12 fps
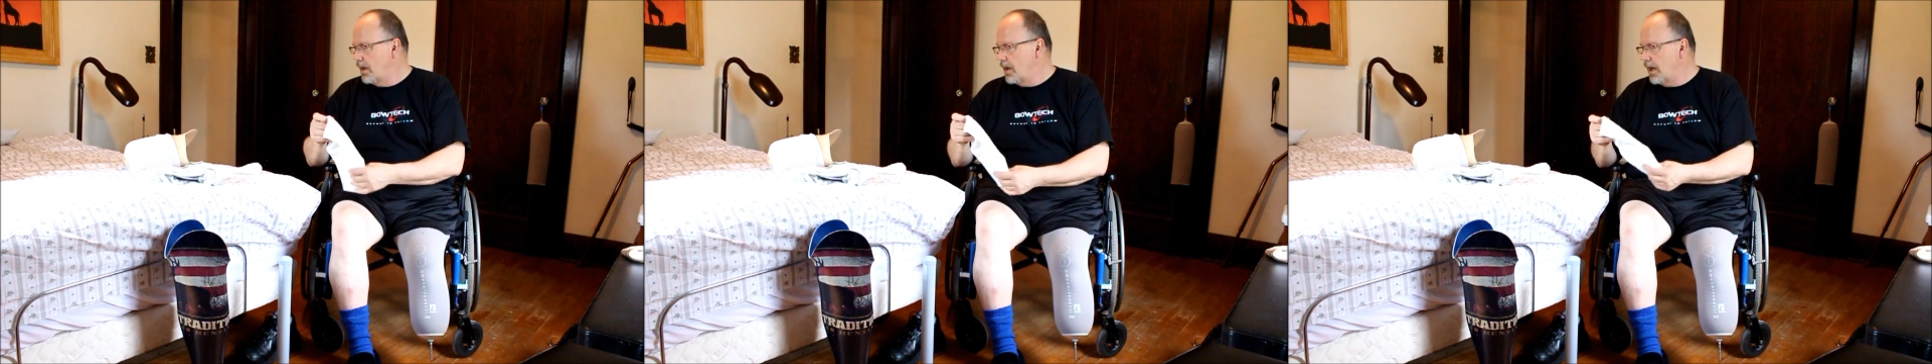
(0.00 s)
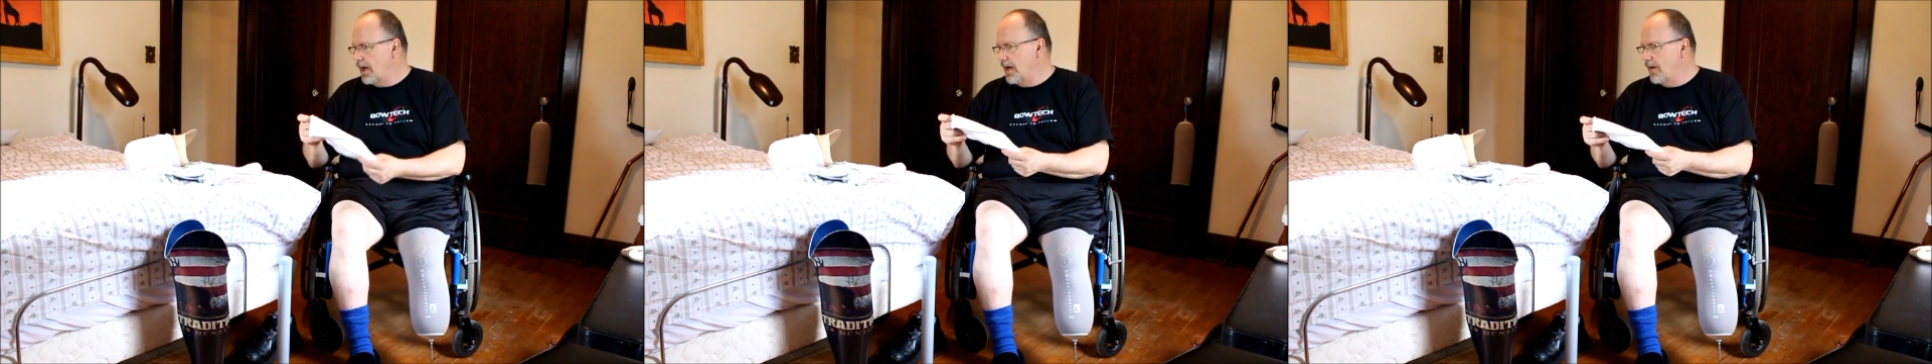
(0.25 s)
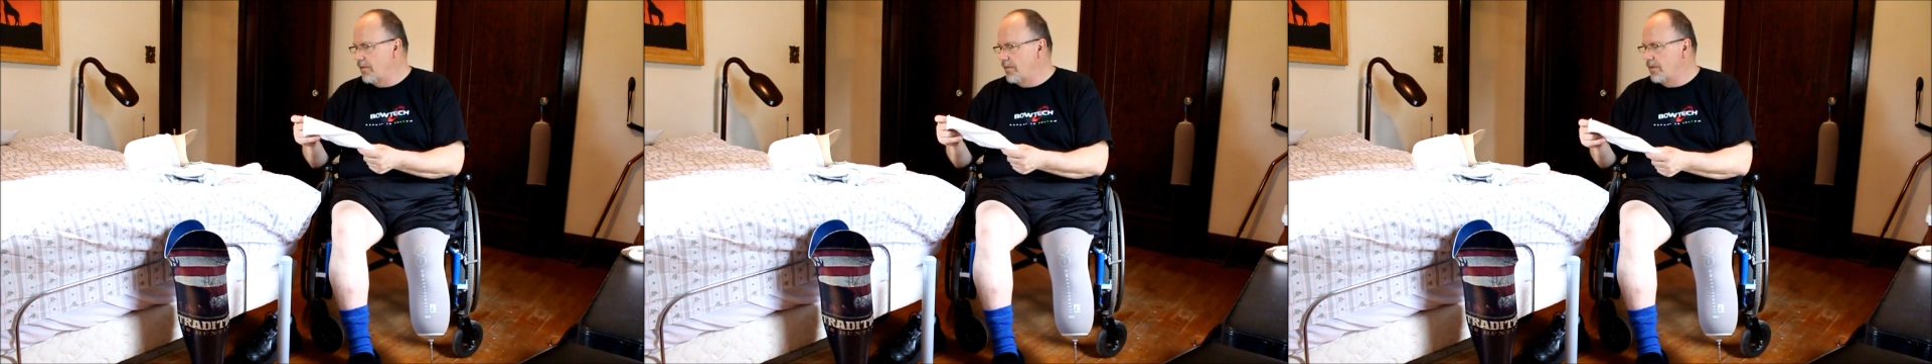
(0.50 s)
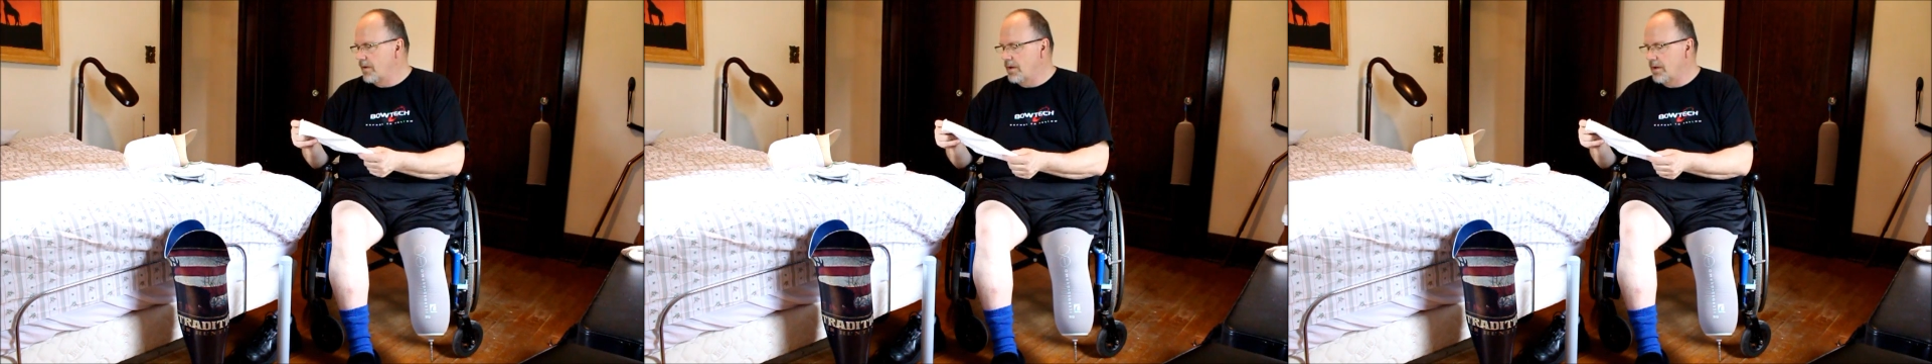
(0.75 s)
I have
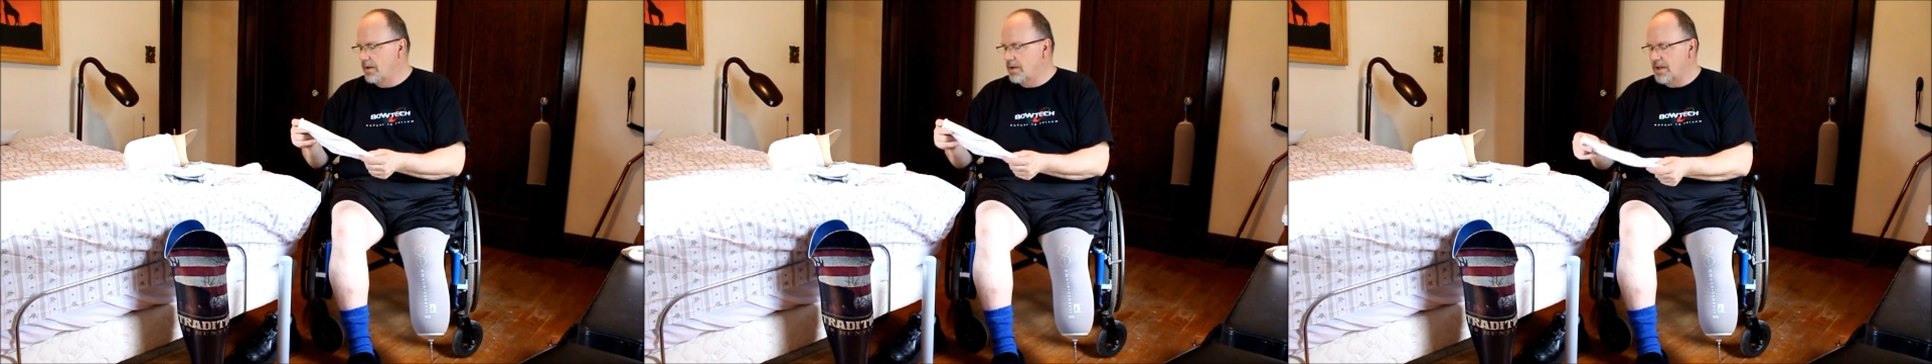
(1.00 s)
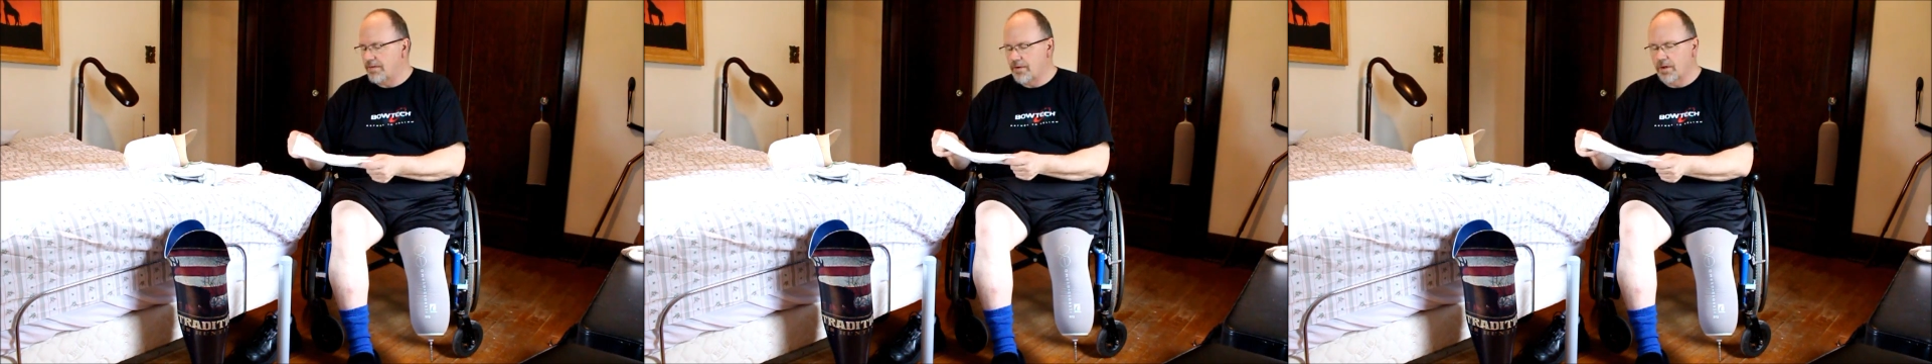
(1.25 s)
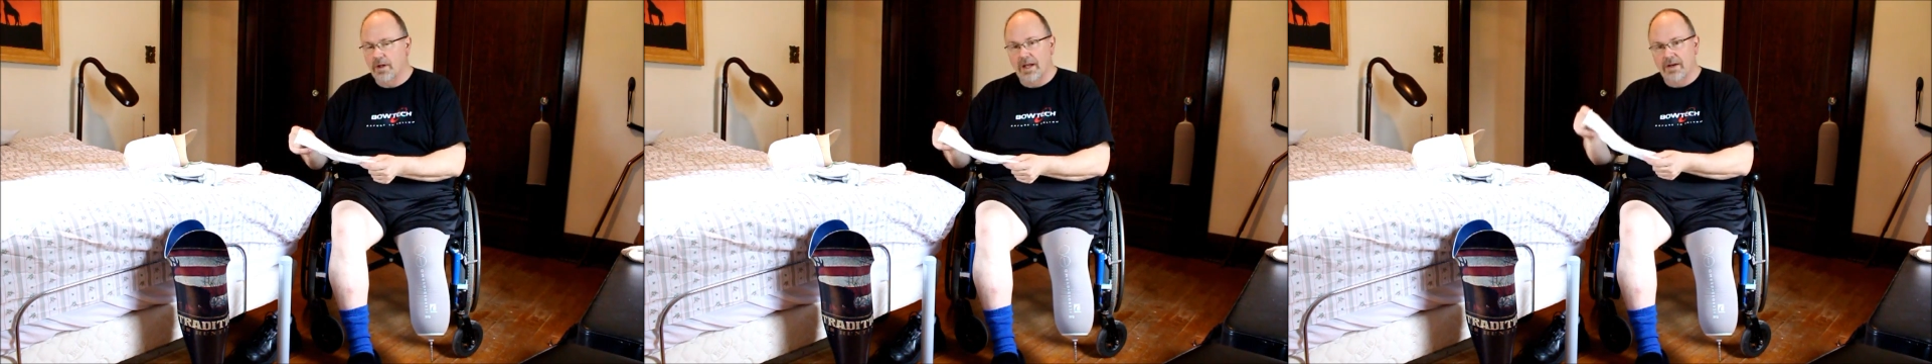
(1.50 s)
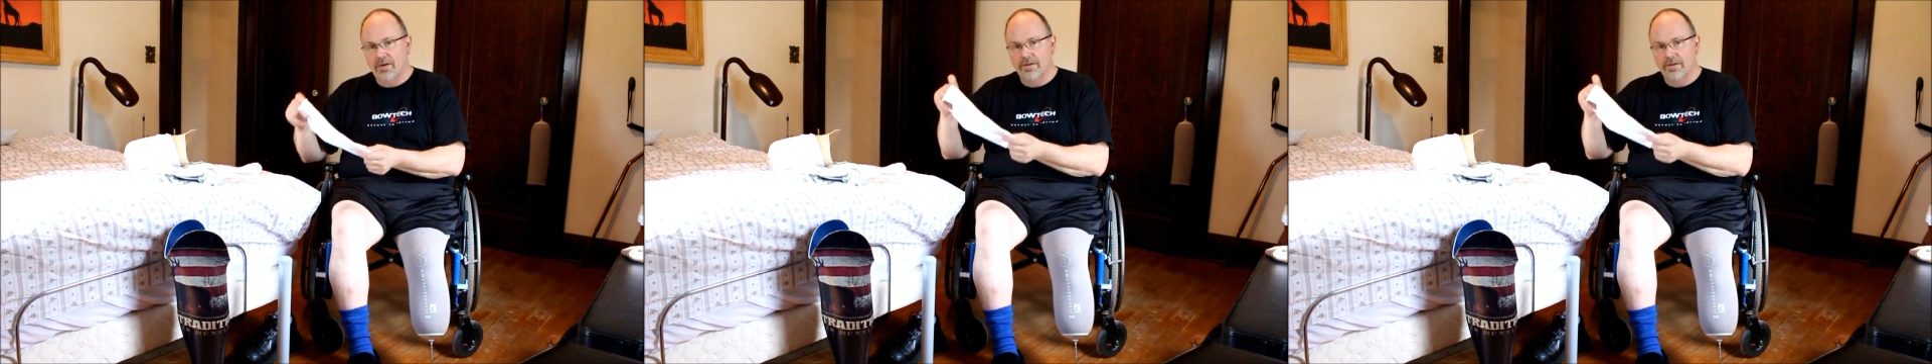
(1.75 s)
different layers